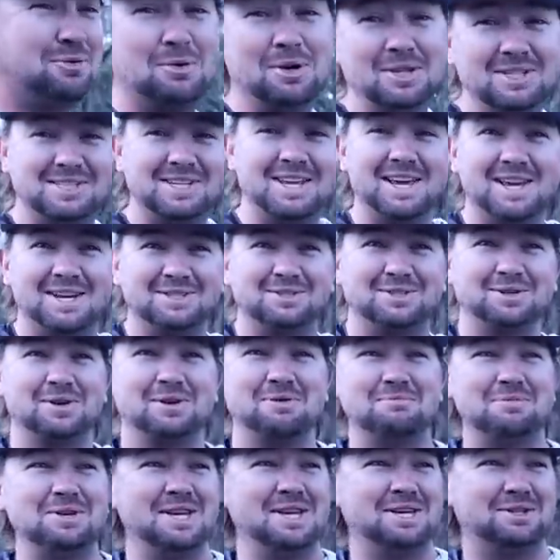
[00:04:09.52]
20 seconds are
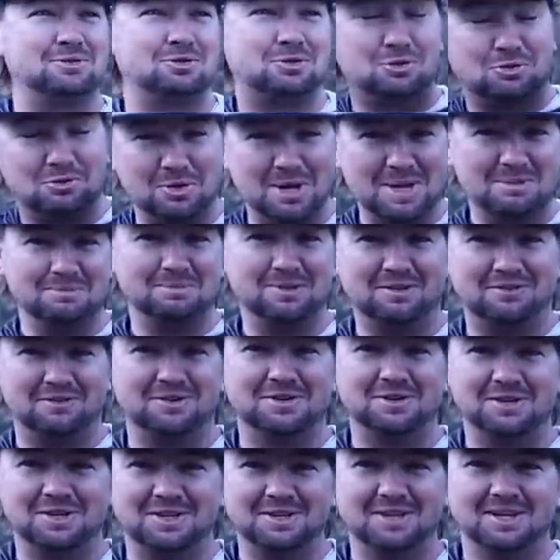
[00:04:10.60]
going to be extremely
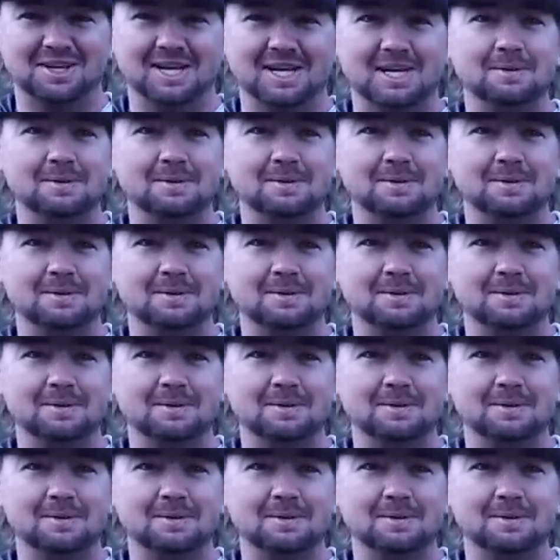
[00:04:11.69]
fun.